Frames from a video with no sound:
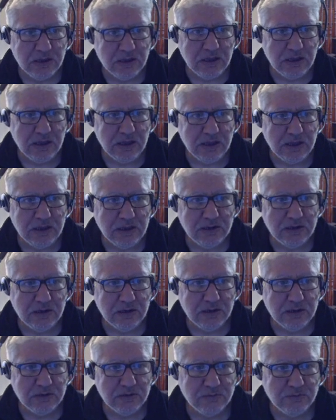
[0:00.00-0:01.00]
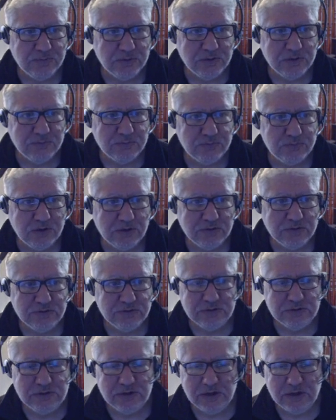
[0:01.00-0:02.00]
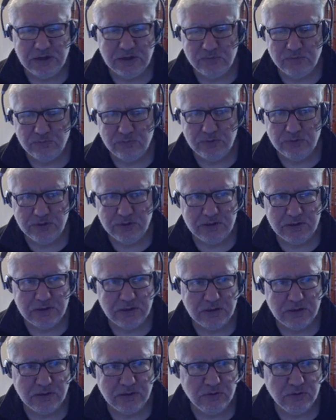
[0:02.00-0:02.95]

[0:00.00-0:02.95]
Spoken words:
and I'm going to open up browser and we're going to